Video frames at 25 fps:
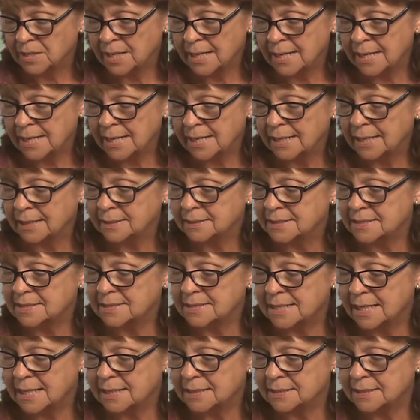and the
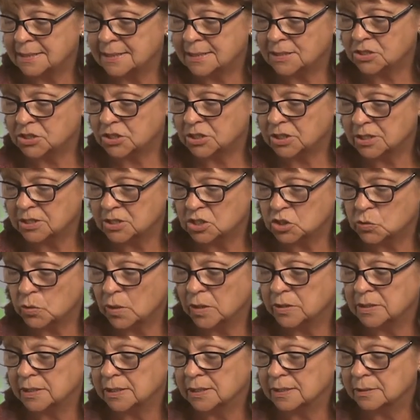state ditch
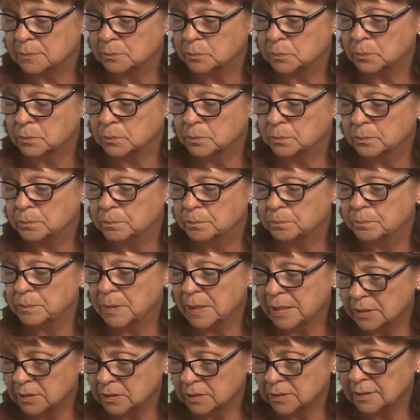constructing a
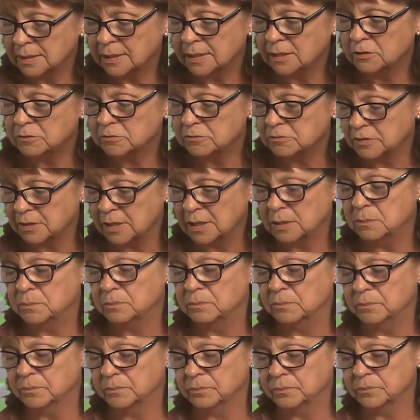parallel
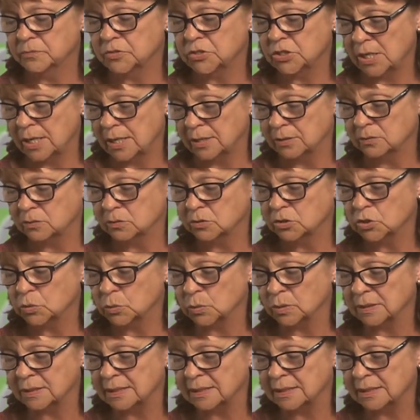flood channel to